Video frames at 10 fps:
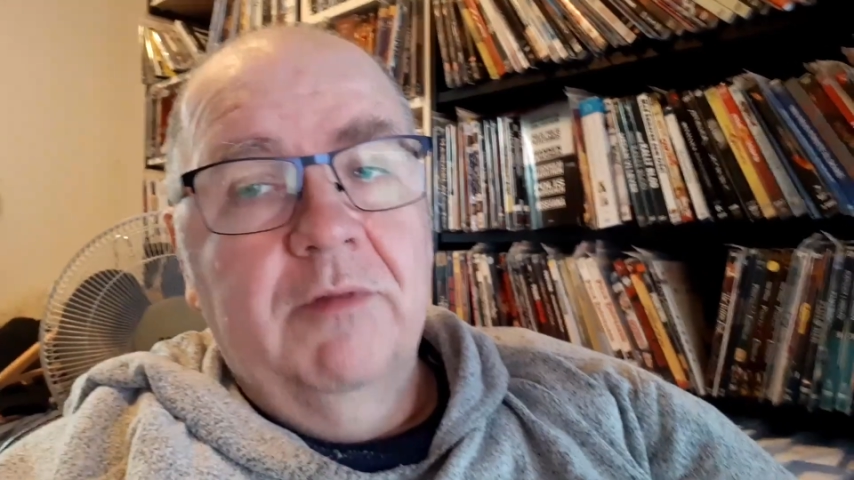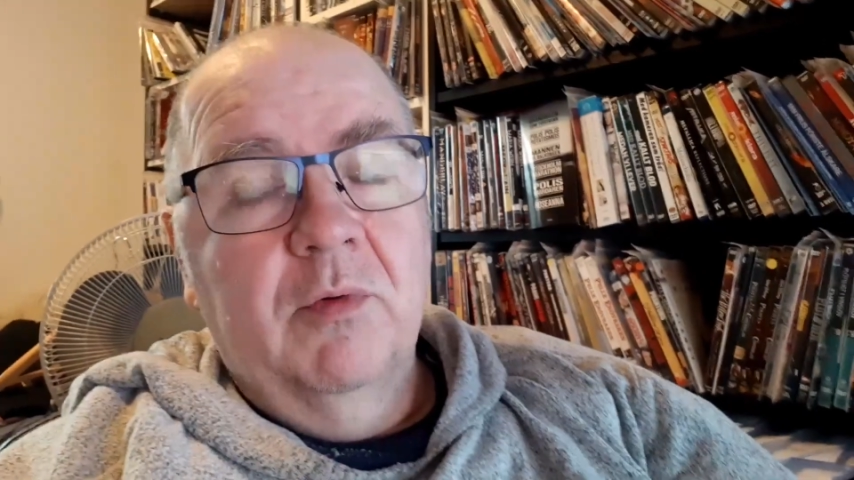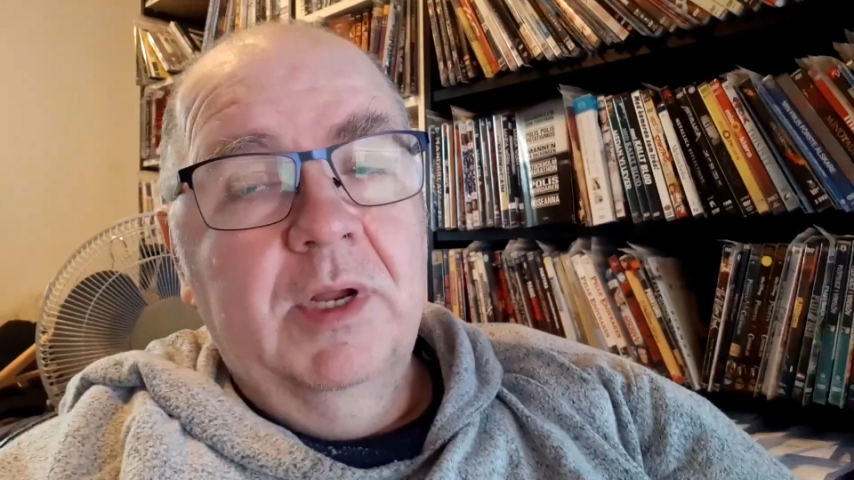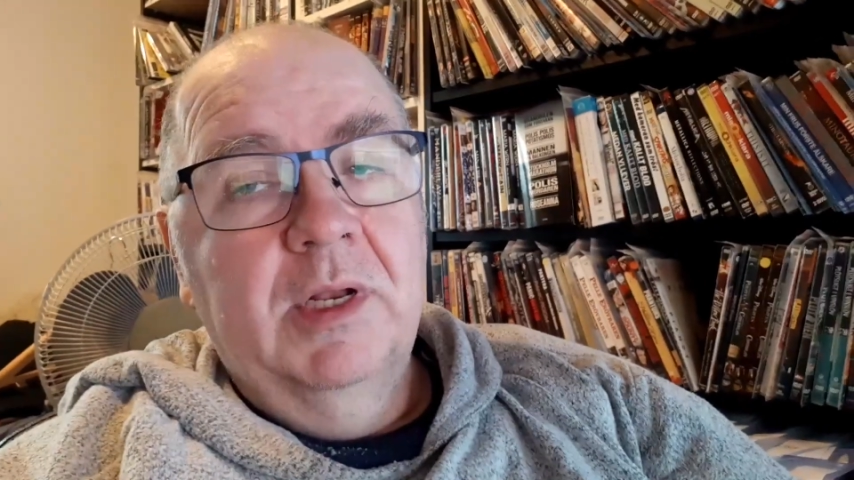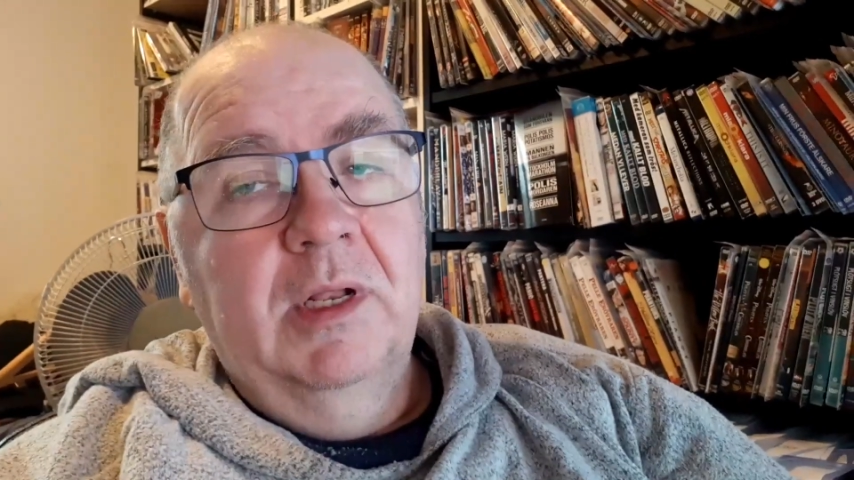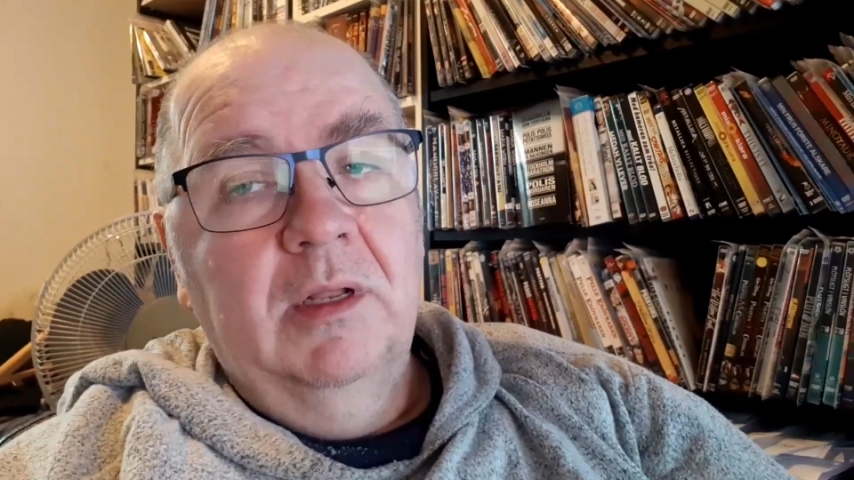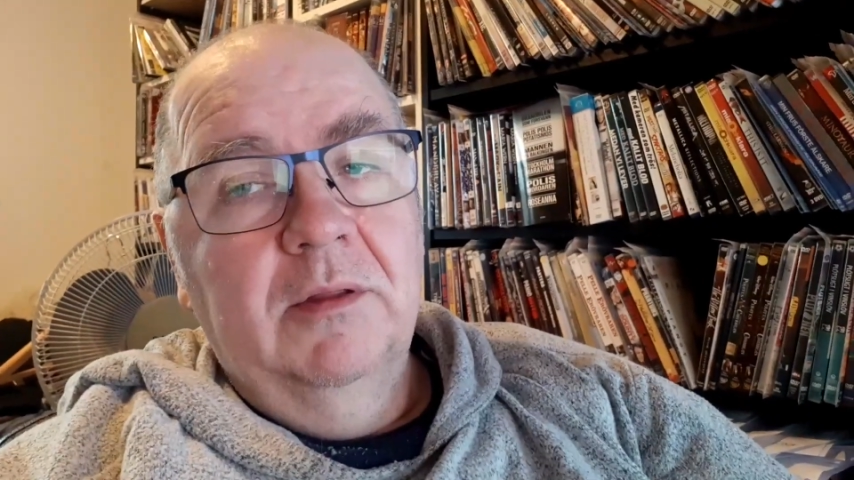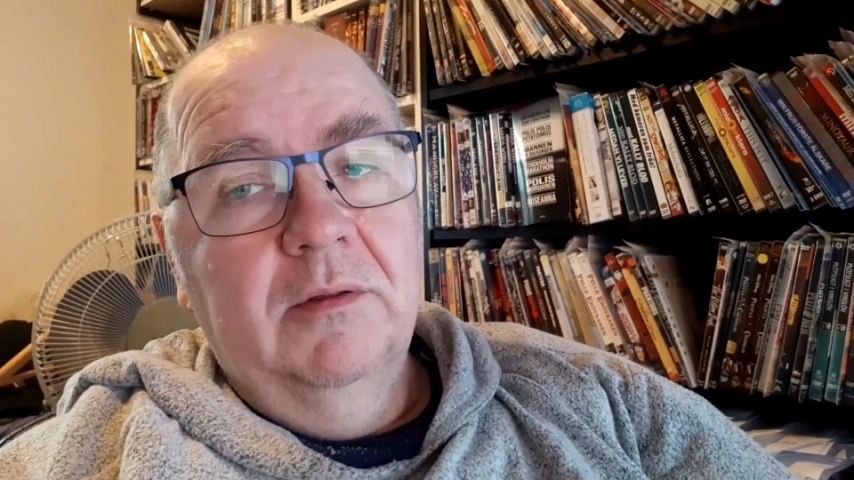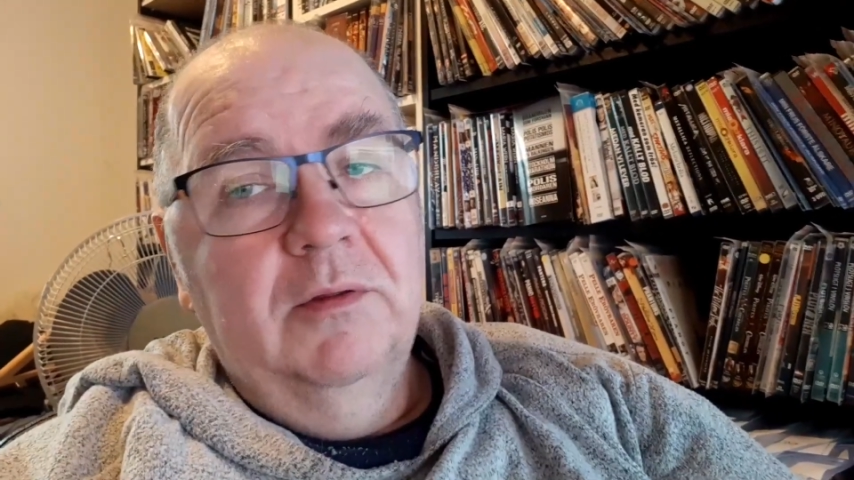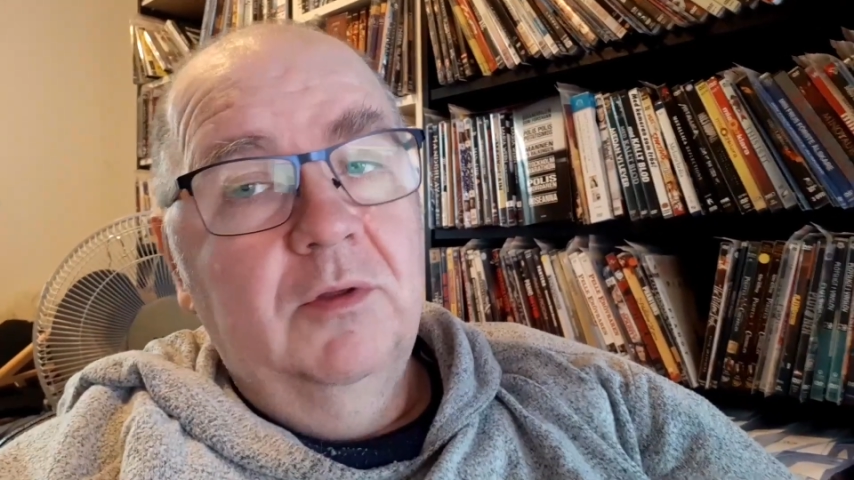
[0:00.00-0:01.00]
the riddle,
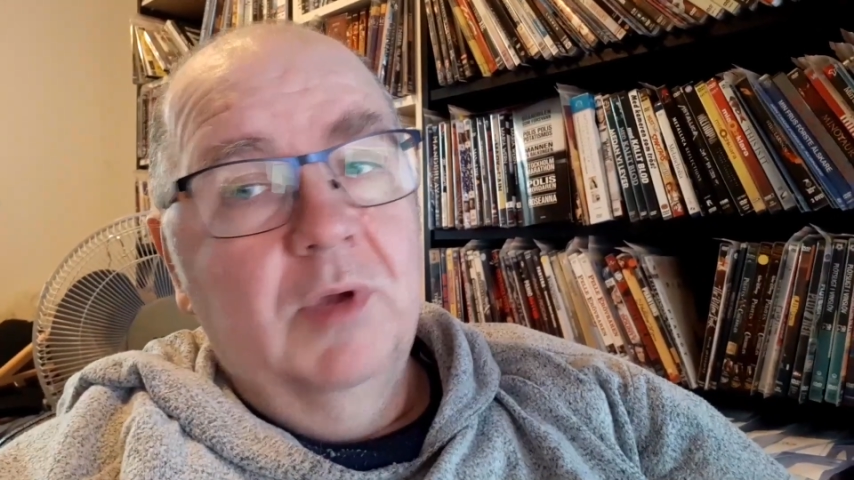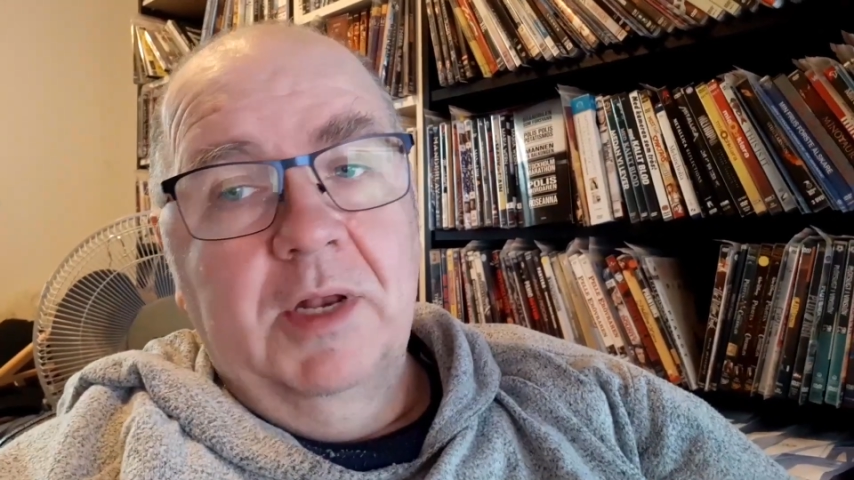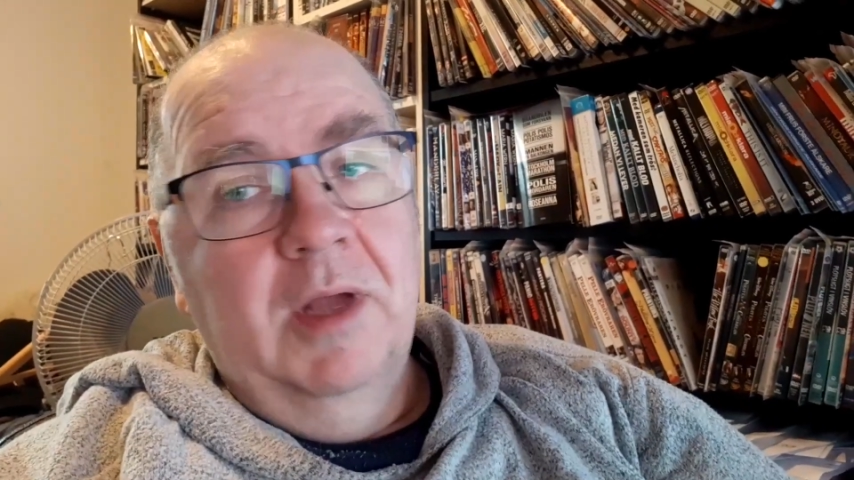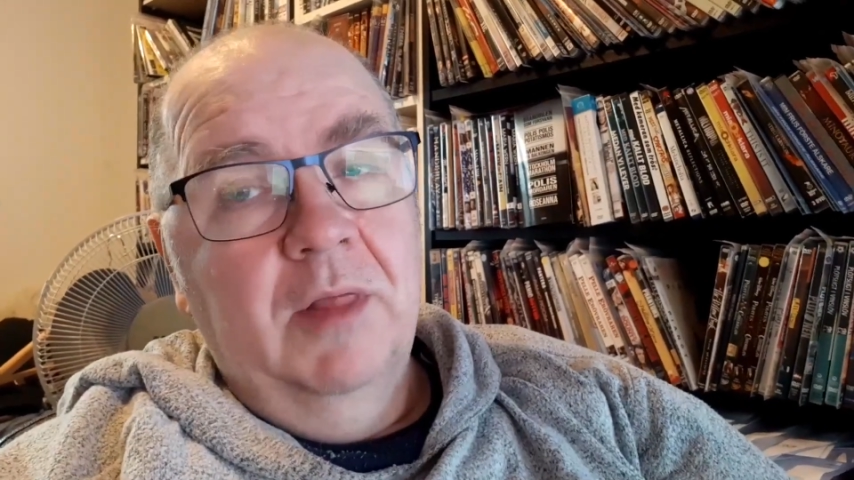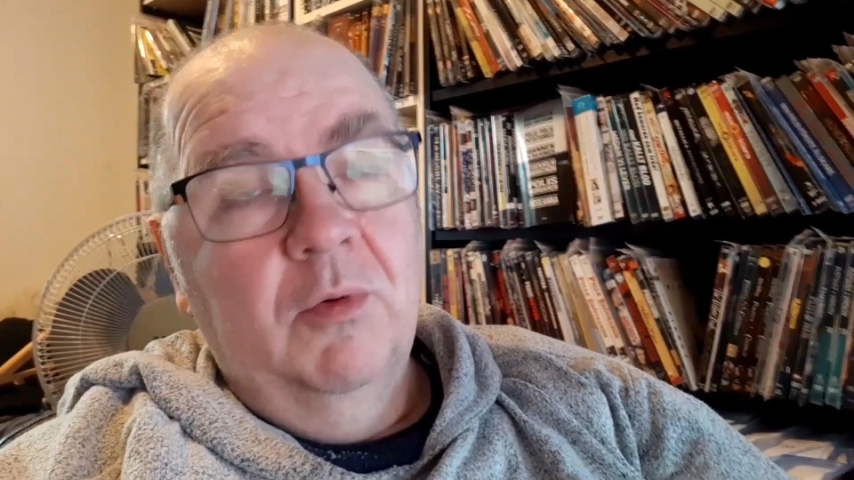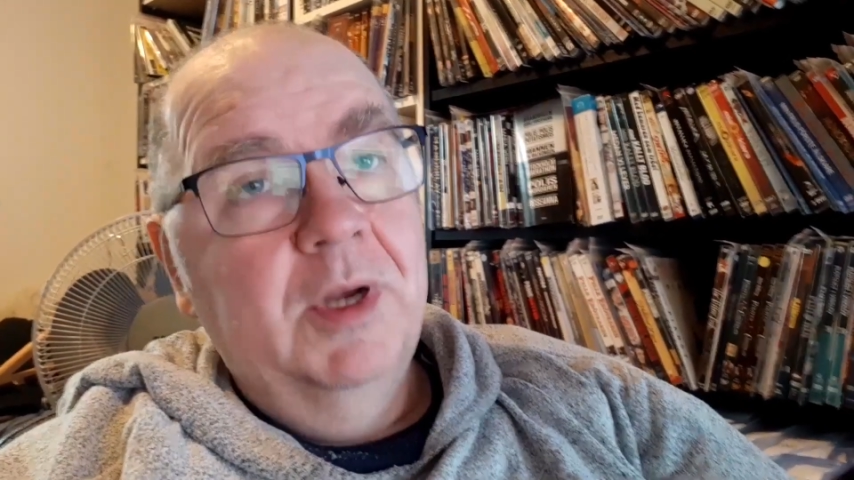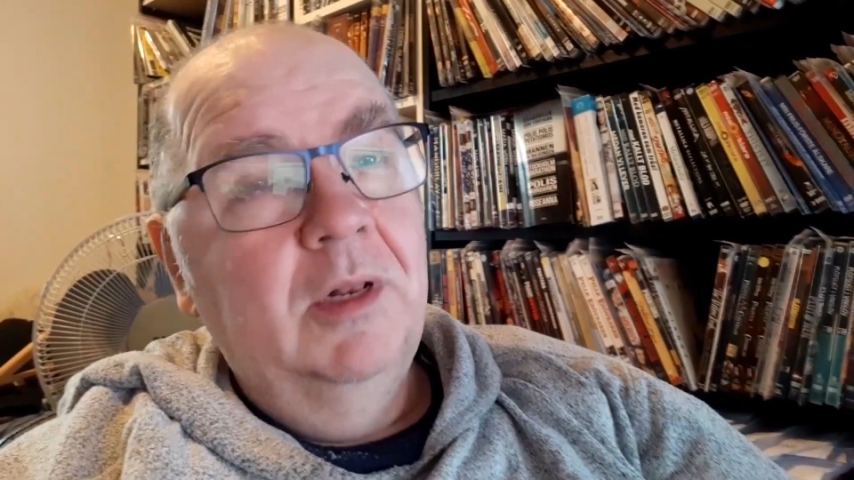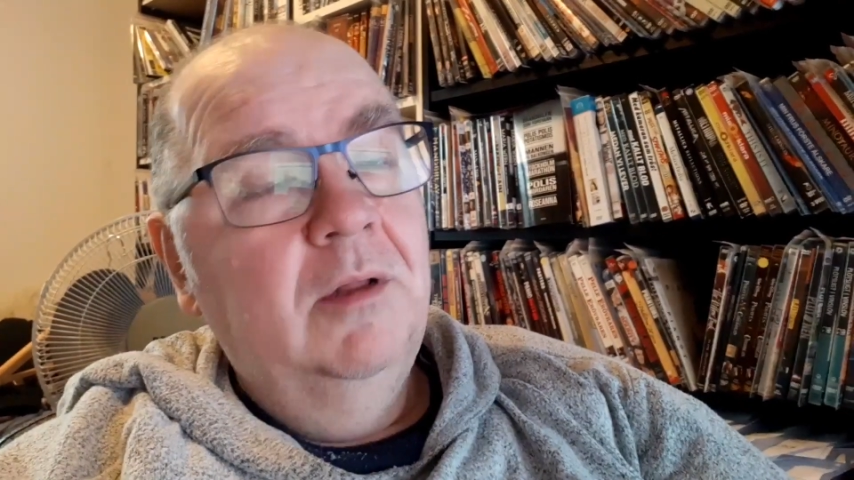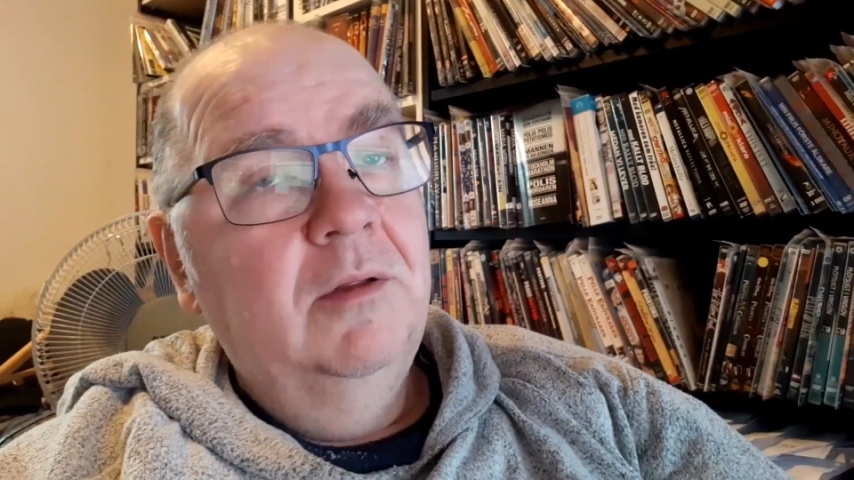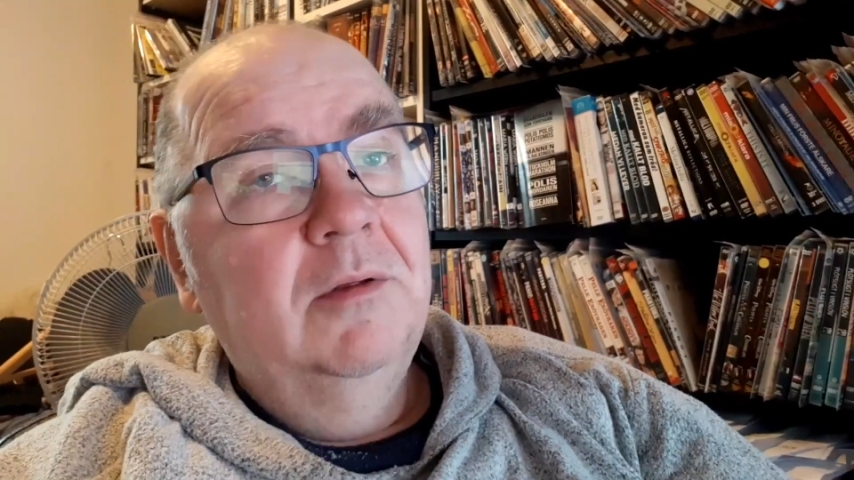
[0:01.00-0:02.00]
you get another riddle.